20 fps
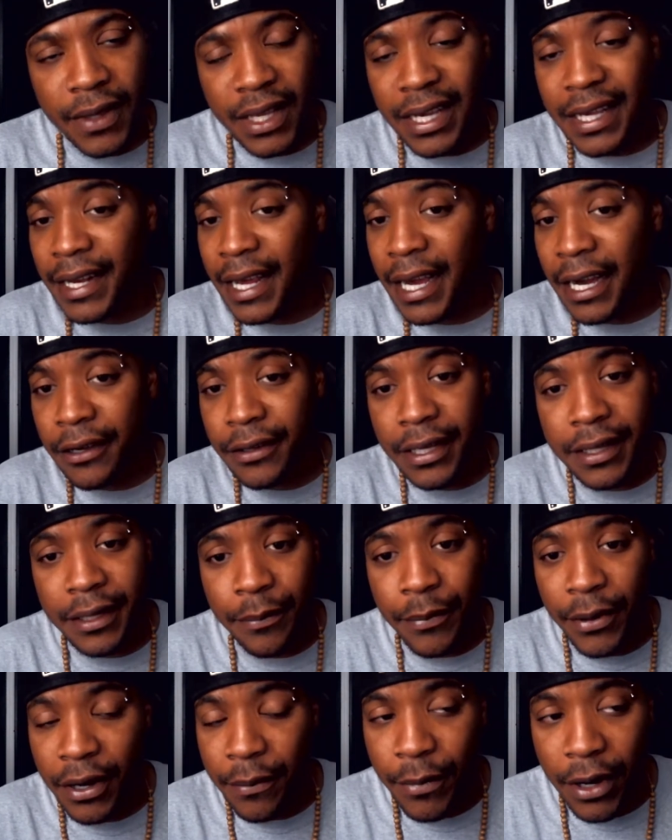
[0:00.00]
And now that the
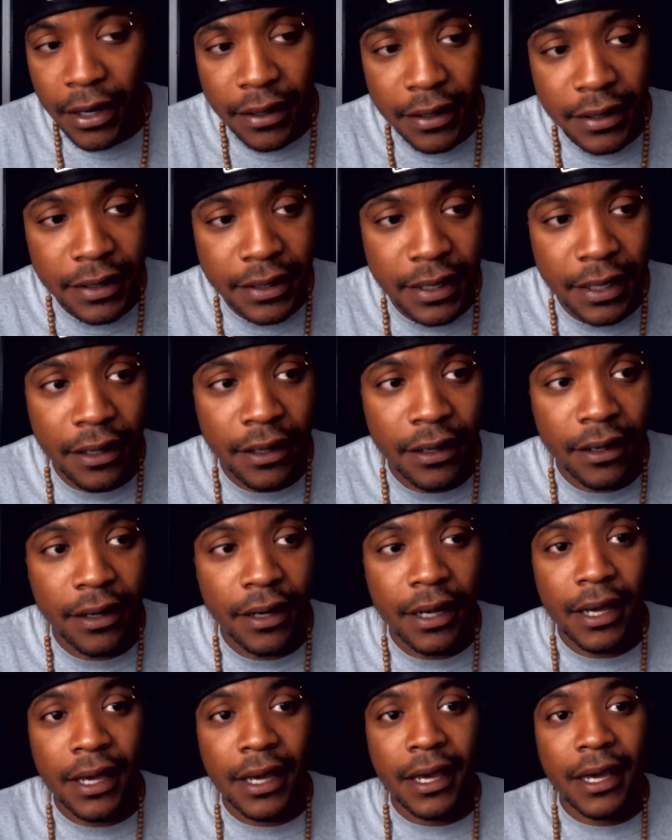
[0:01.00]
bear market is here,
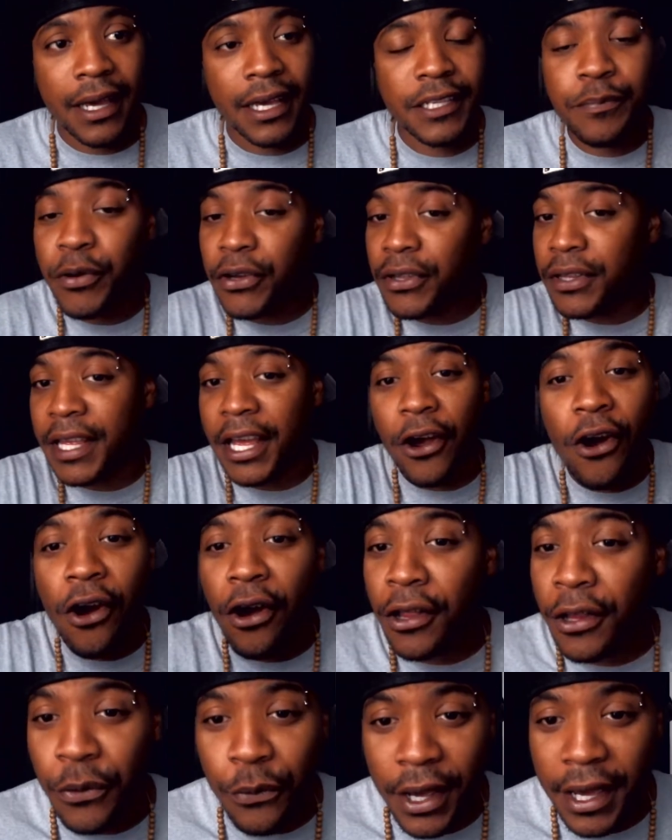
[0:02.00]
it's pulling it
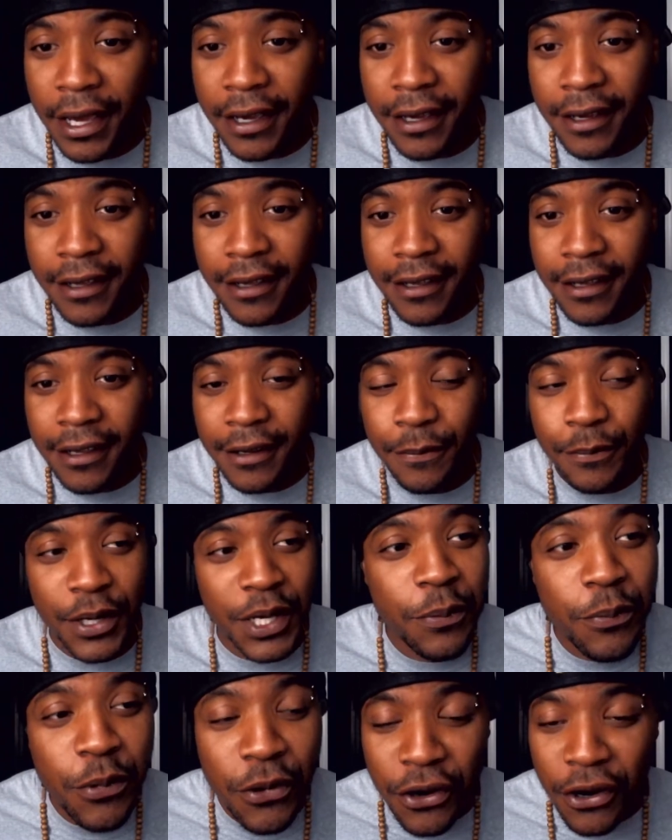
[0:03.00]
all away.
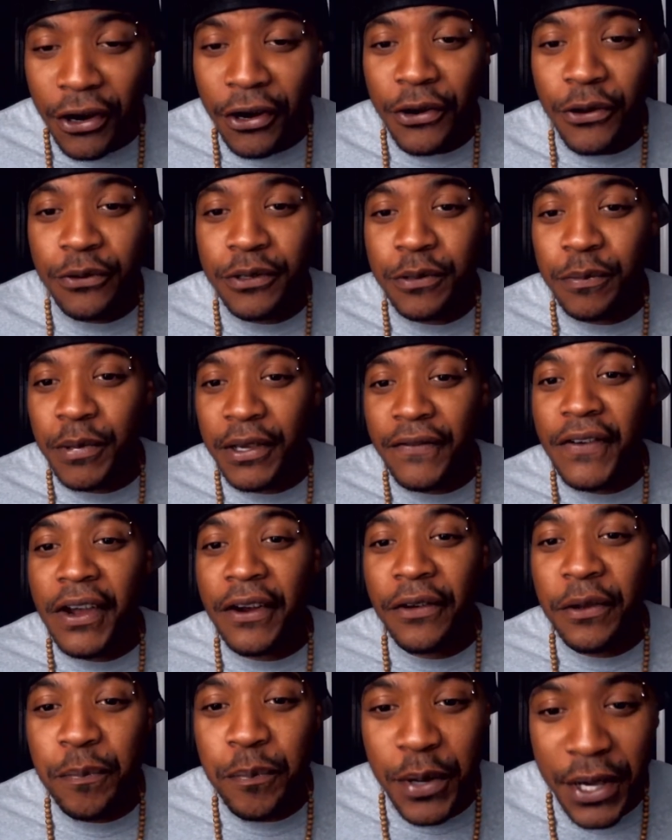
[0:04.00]
People are going to be
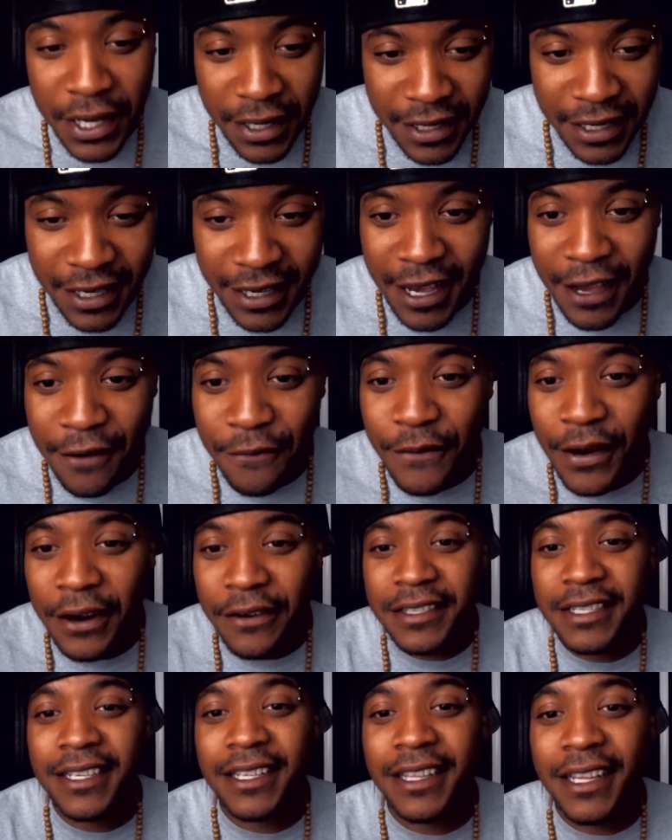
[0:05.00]
very picky and
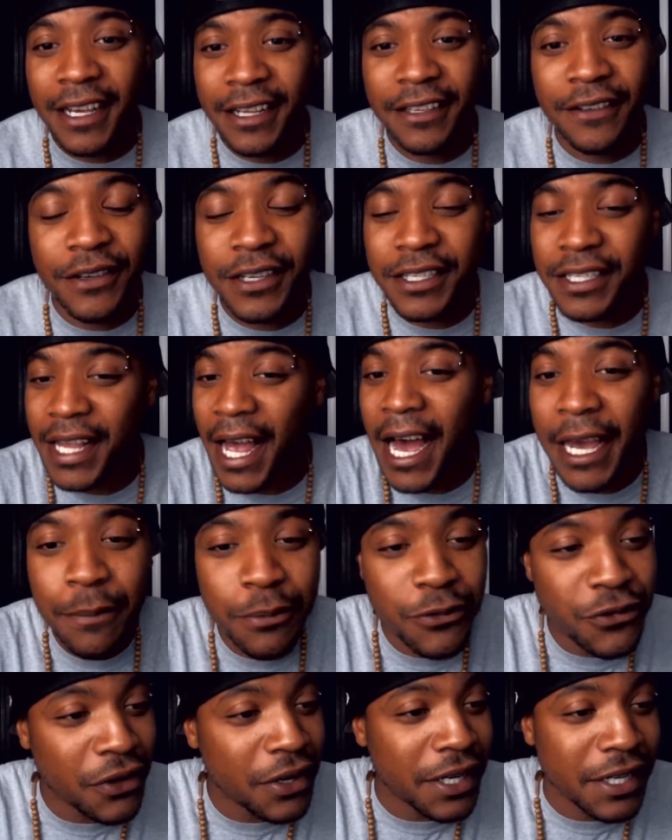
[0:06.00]
very selective because the hype
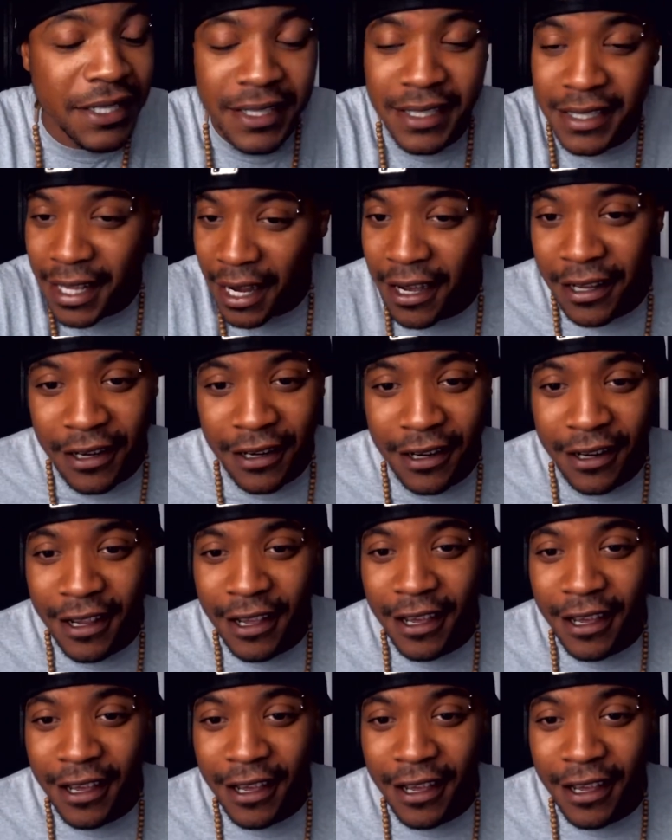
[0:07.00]
train is done.